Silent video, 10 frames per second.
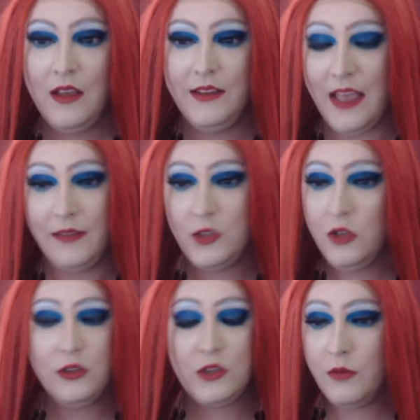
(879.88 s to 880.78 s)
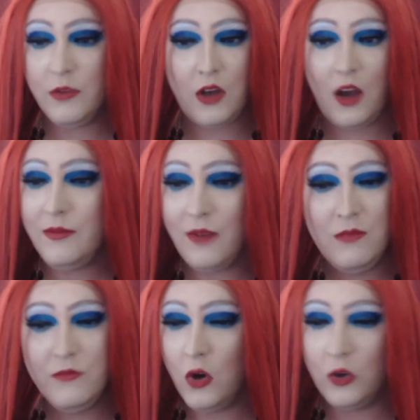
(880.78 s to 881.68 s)
Yeah, too much.
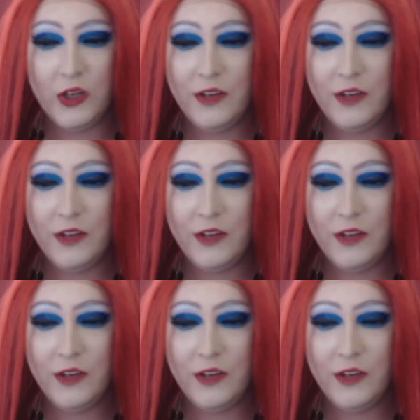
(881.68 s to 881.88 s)
I'm not good.